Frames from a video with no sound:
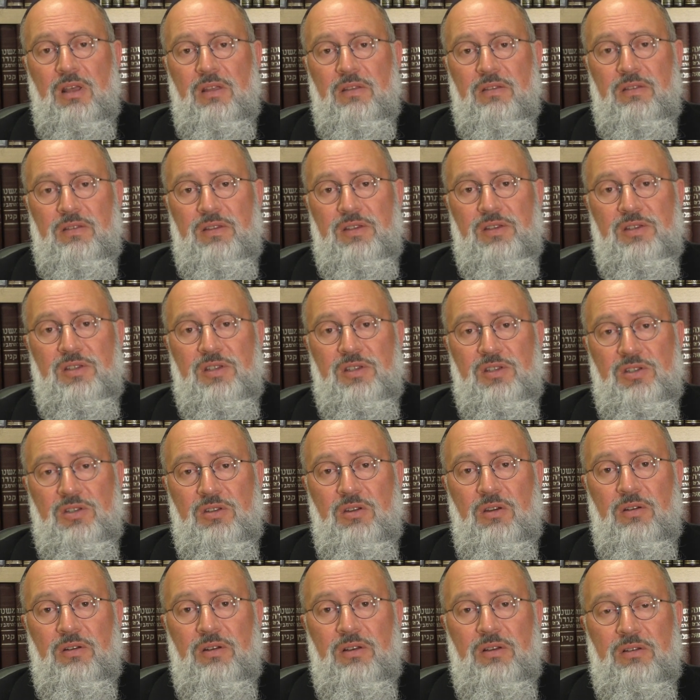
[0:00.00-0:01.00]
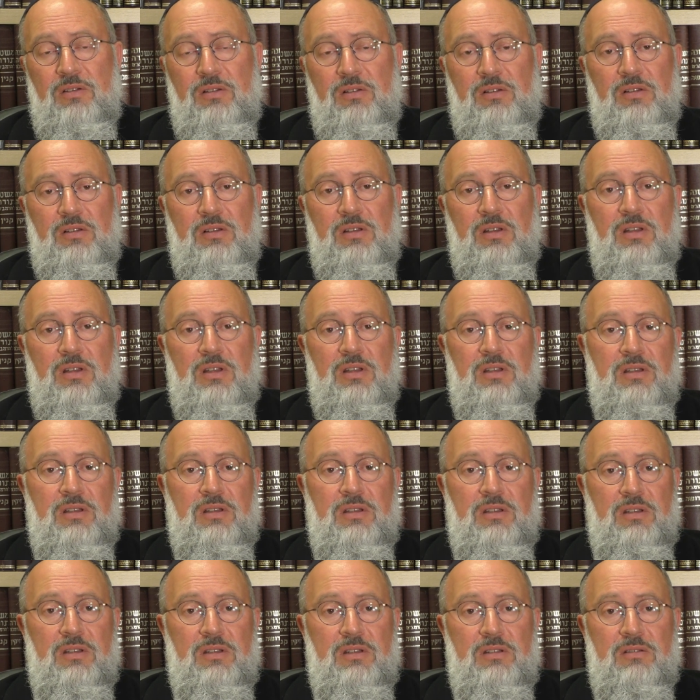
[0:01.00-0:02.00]
this historical
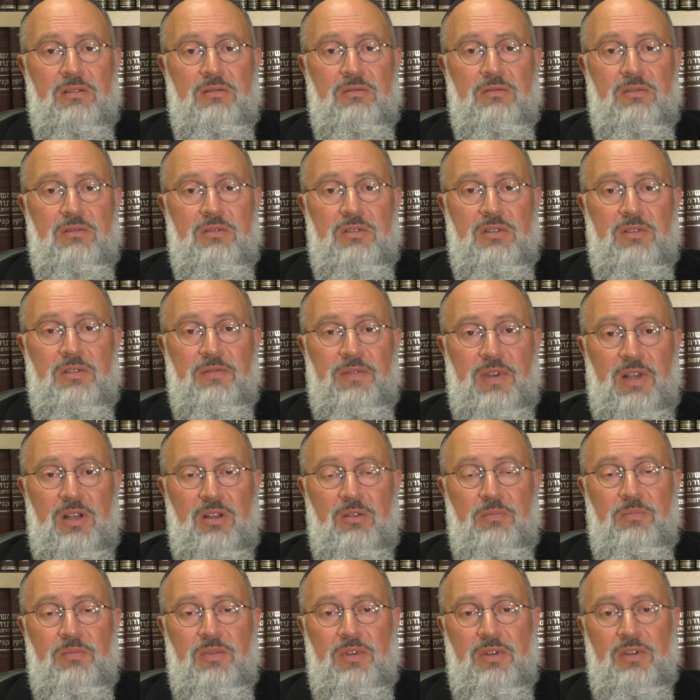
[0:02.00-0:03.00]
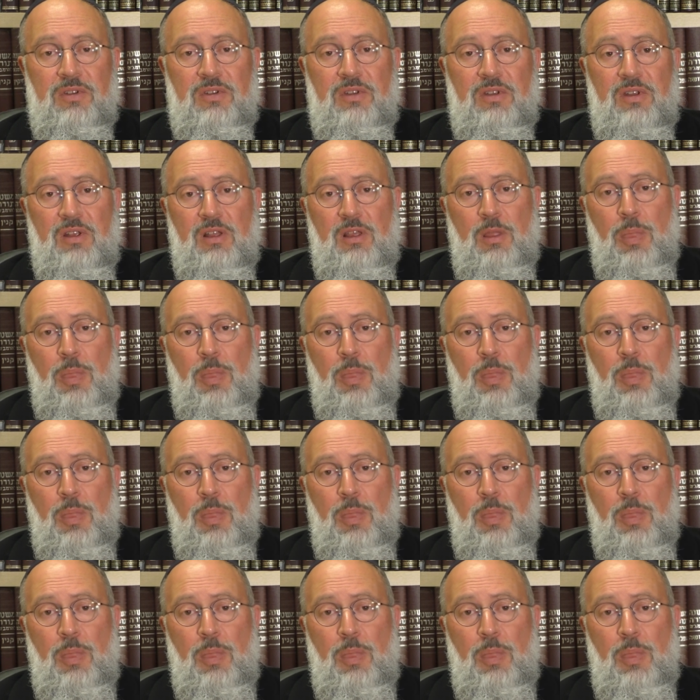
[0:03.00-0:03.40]
uh, development